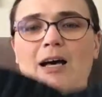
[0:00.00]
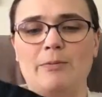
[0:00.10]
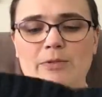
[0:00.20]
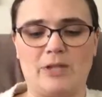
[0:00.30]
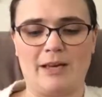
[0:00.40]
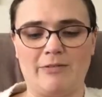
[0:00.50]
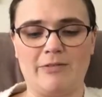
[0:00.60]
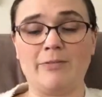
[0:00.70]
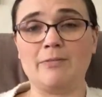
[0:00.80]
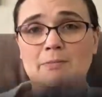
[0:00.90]
So I
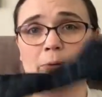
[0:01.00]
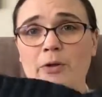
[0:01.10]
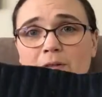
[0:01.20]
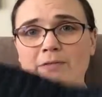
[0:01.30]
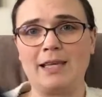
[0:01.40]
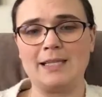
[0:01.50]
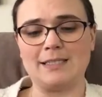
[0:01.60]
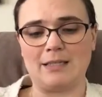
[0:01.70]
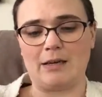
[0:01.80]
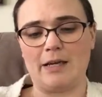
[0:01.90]
have both of these
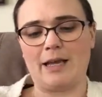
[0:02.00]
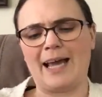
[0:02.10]
done.